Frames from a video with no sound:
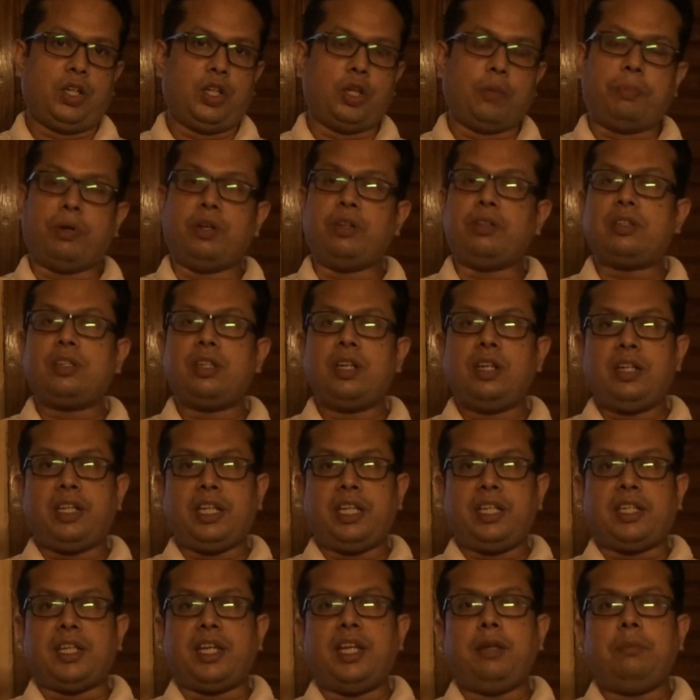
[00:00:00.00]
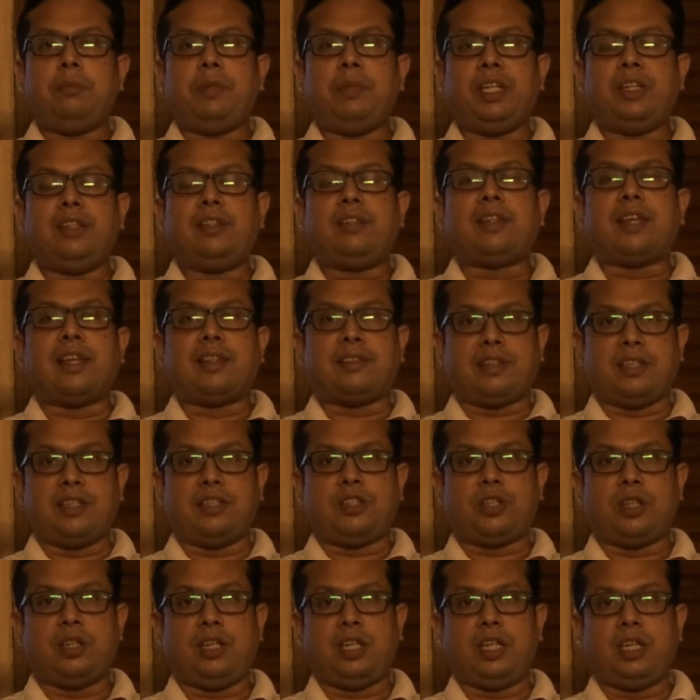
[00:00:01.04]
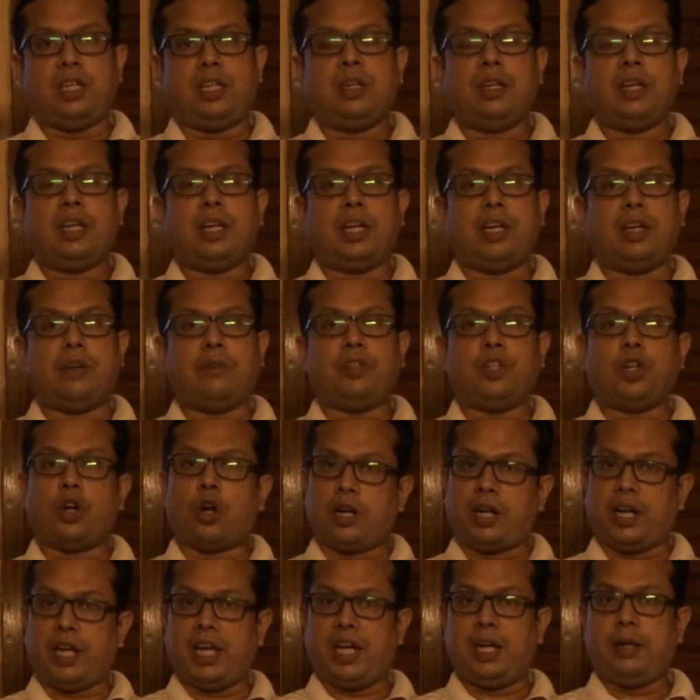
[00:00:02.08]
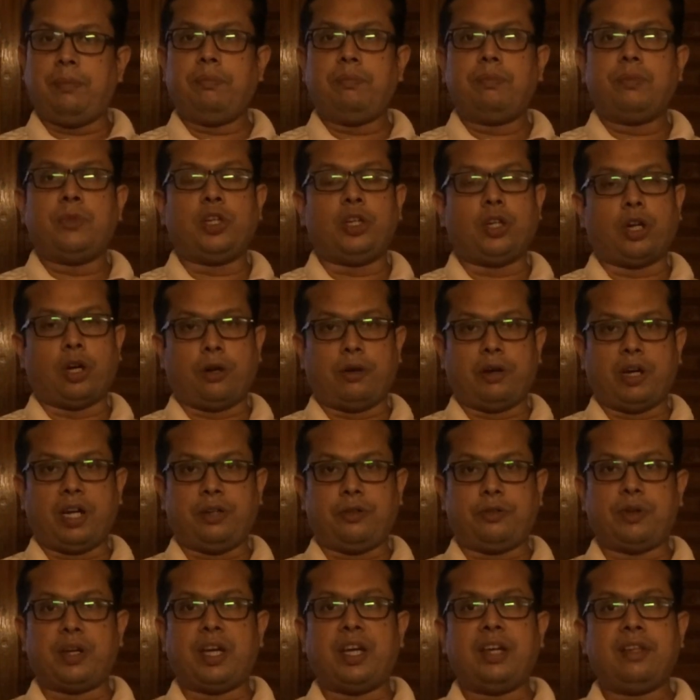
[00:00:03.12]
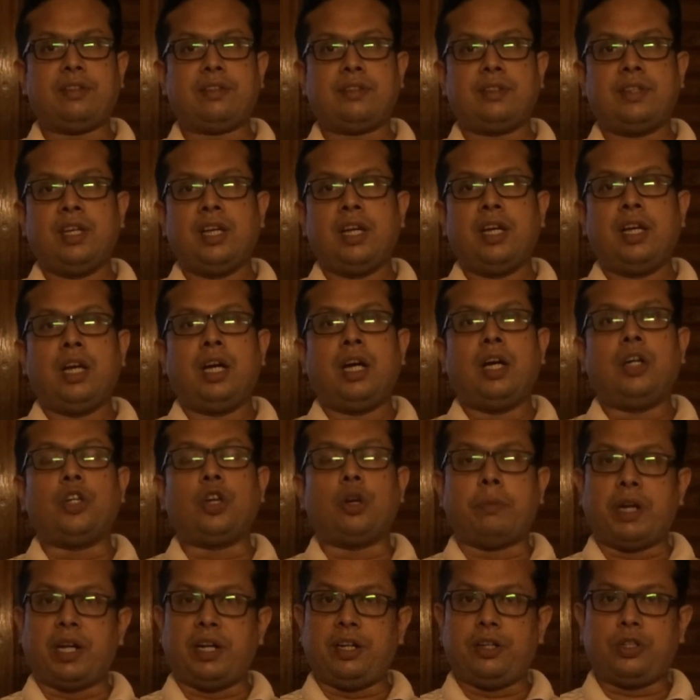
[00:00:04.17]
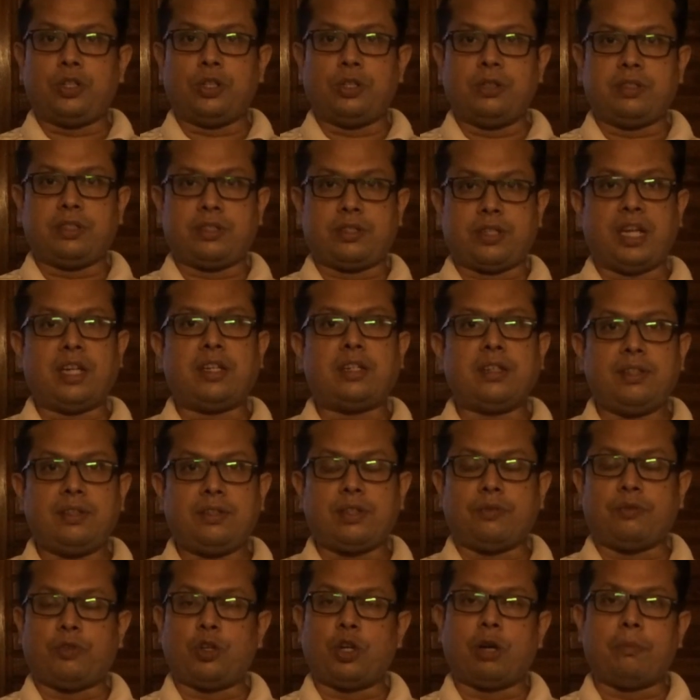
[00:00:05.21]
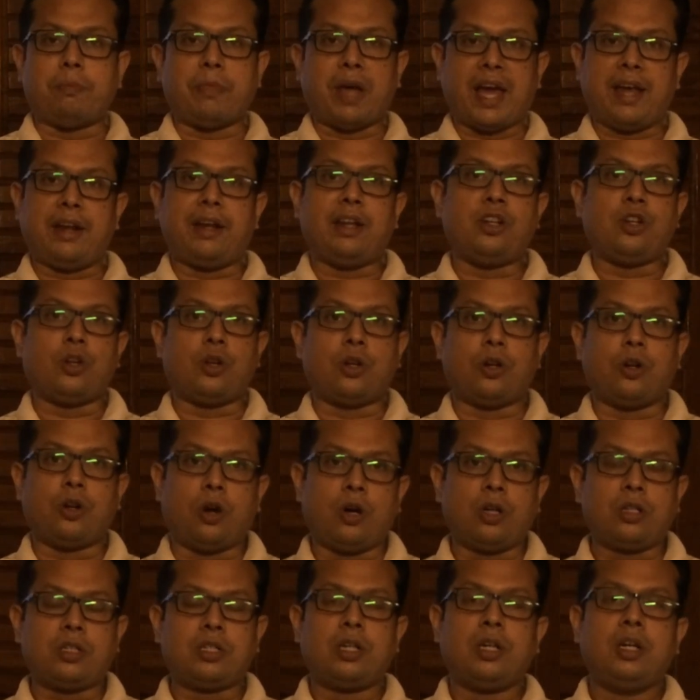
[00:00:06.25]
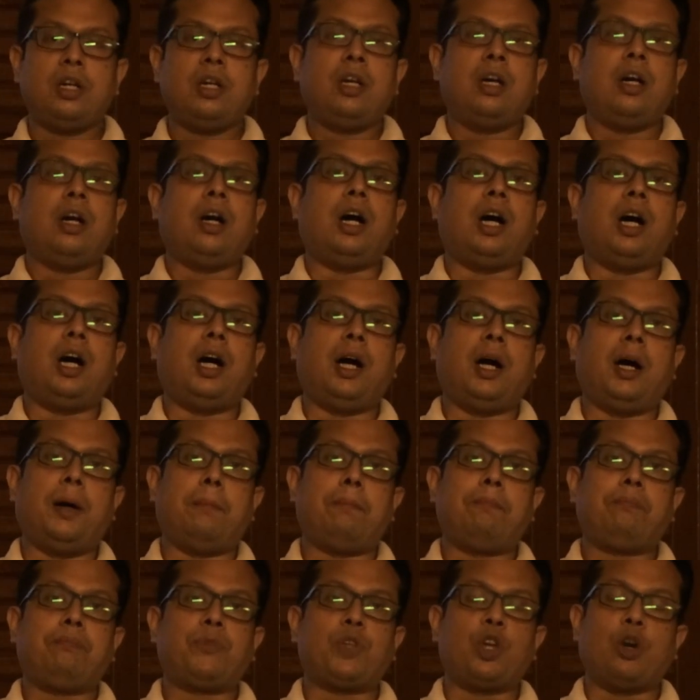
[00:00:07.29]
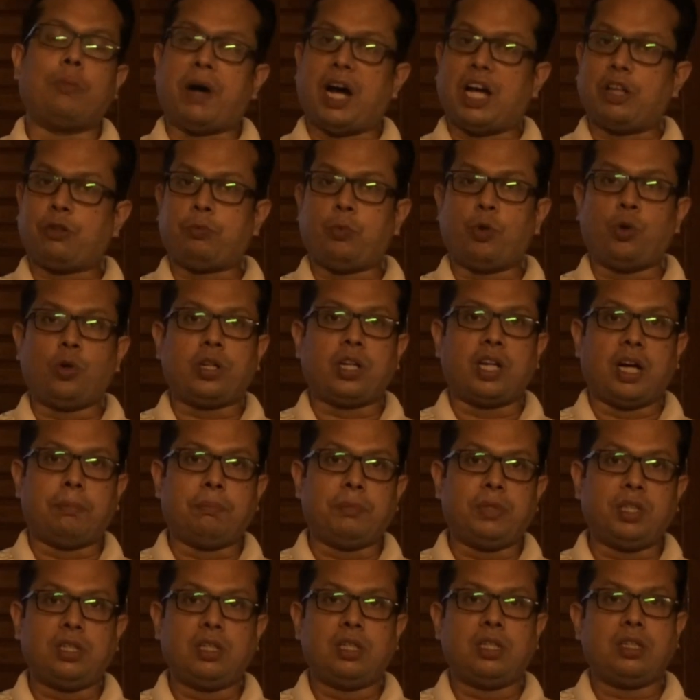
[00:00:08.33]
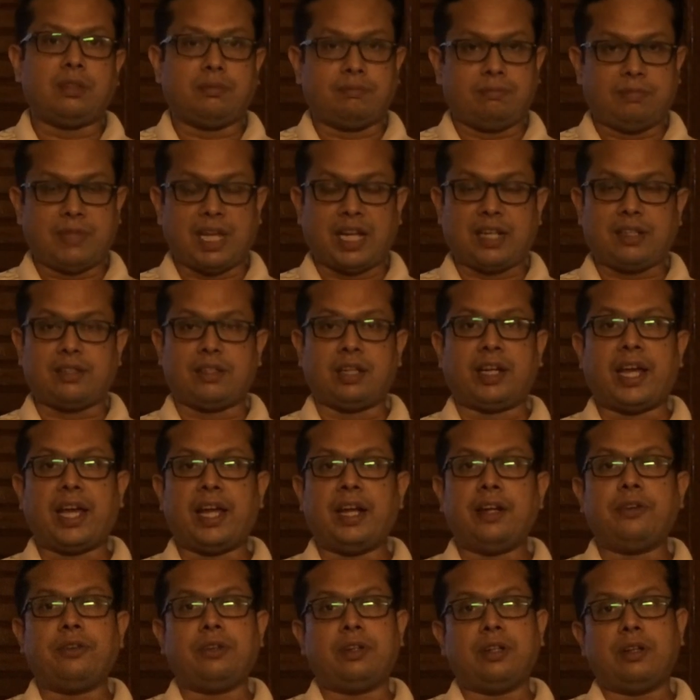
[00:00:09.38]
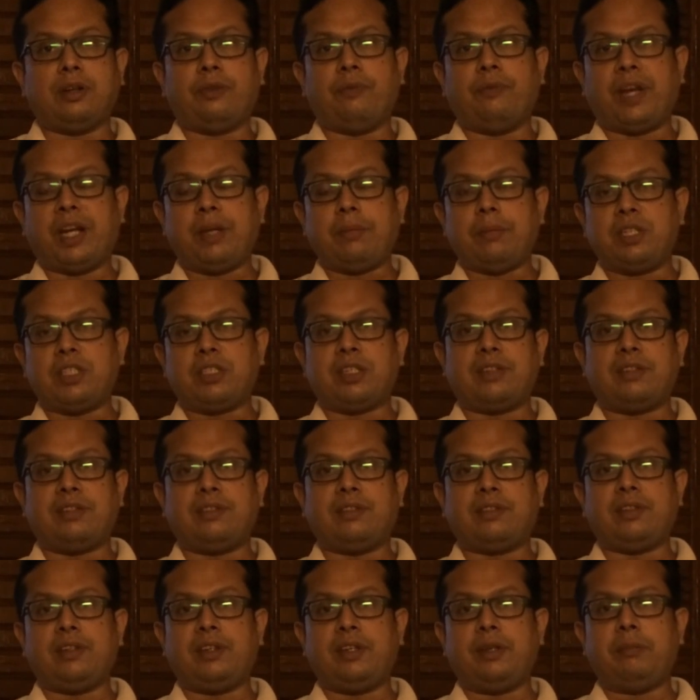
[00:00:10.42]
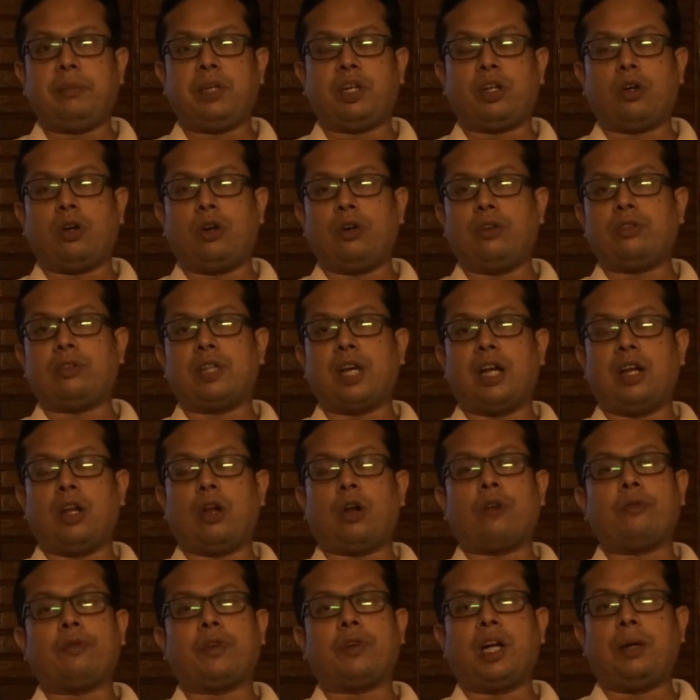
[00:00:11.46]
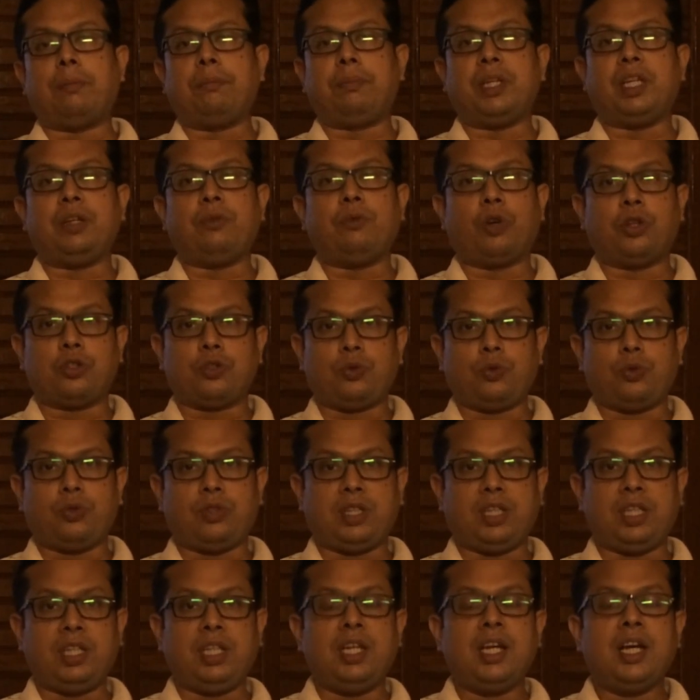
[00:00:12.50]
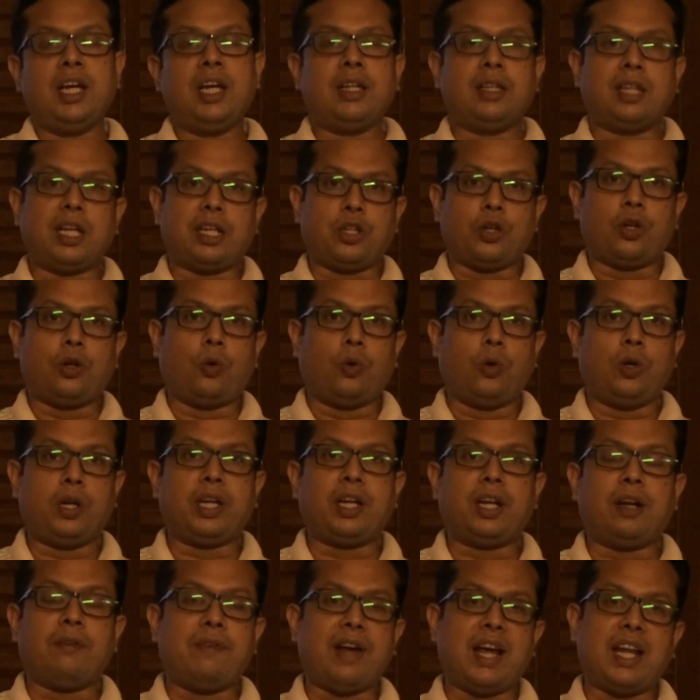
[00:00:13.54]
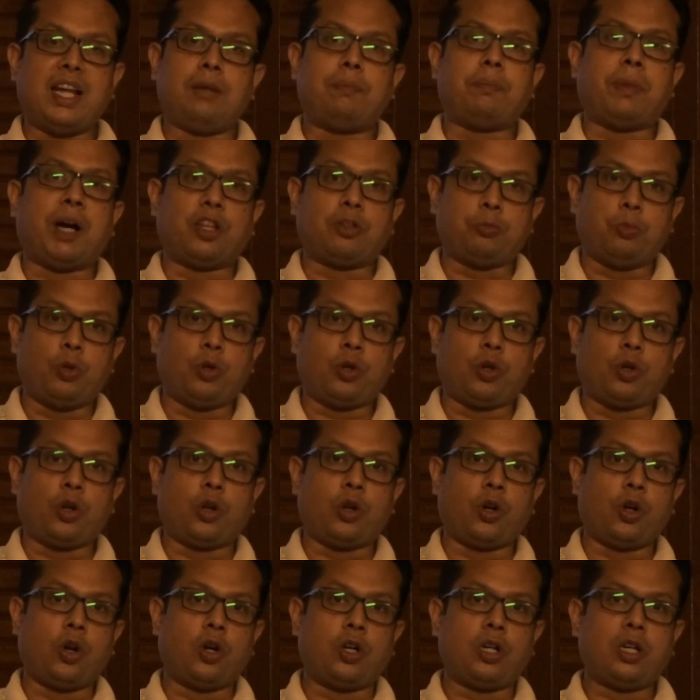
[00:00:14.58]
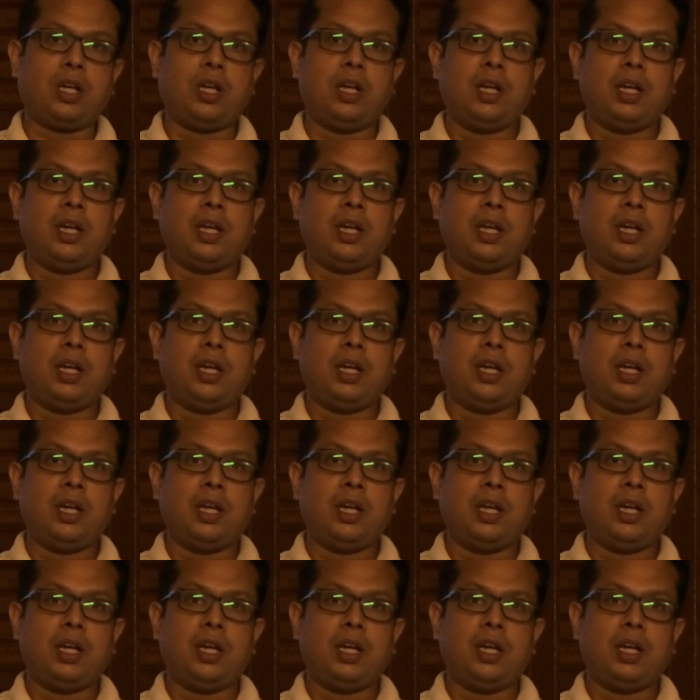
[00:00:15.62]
Your personal detail means essentially your name, your address, your marital status, if you are married or not, your passport number. That's again very much necessary, because a lot of company wants to see that you are holding a valid passport or not,